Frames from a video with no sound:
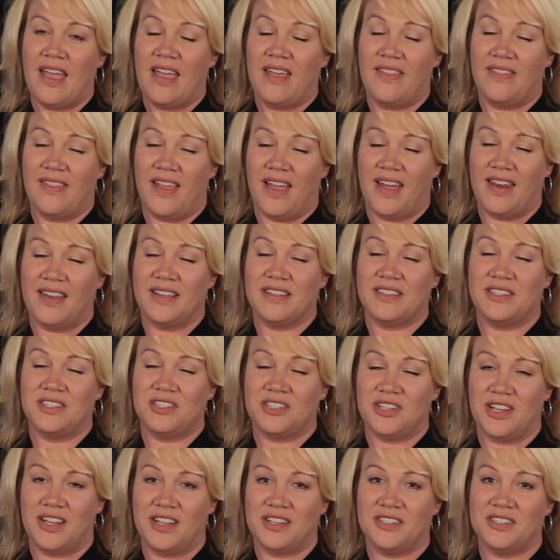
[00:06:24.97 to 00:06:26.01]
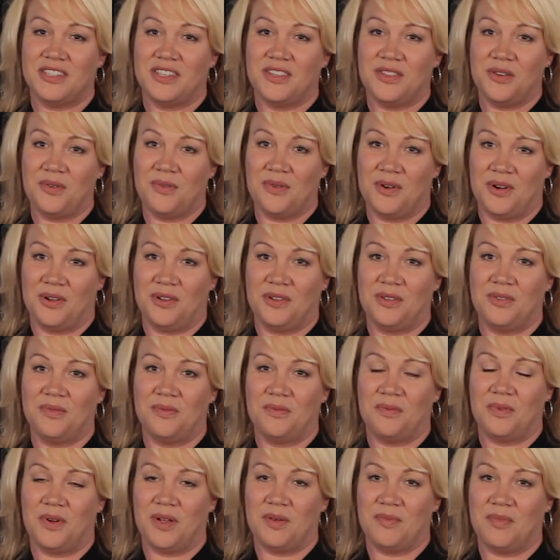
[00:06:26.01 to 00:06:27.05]
and that is changing the
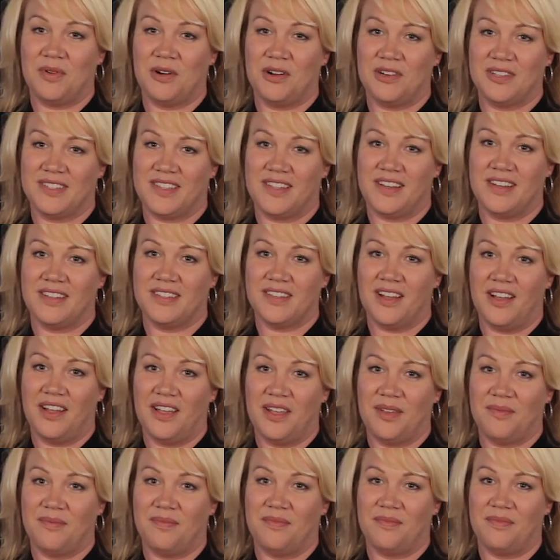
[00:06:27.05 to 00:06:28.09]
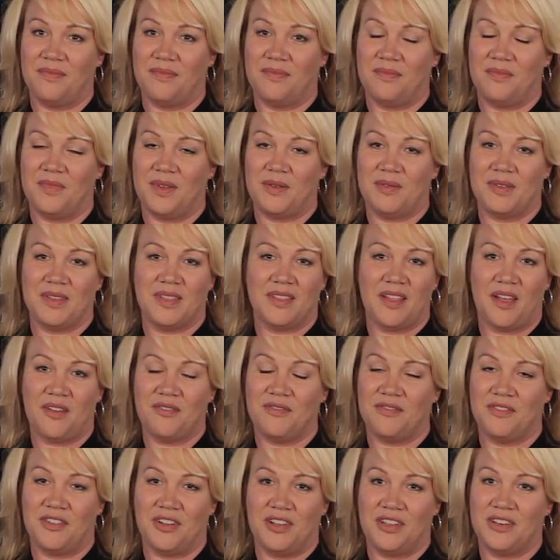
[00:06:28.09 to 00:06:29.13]
world one purse at a time. We would
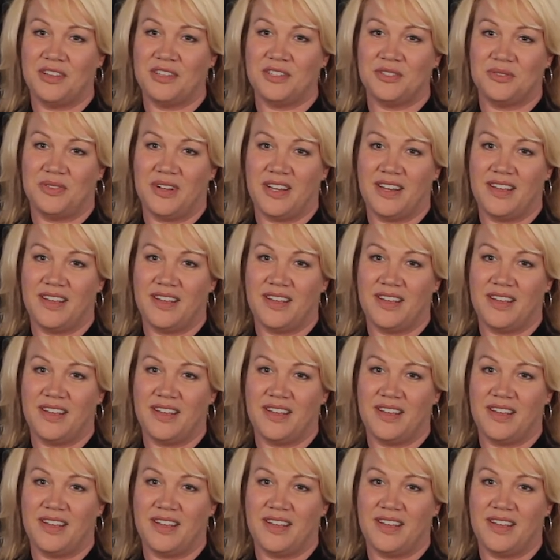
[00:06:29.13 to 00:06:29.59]
love for you to join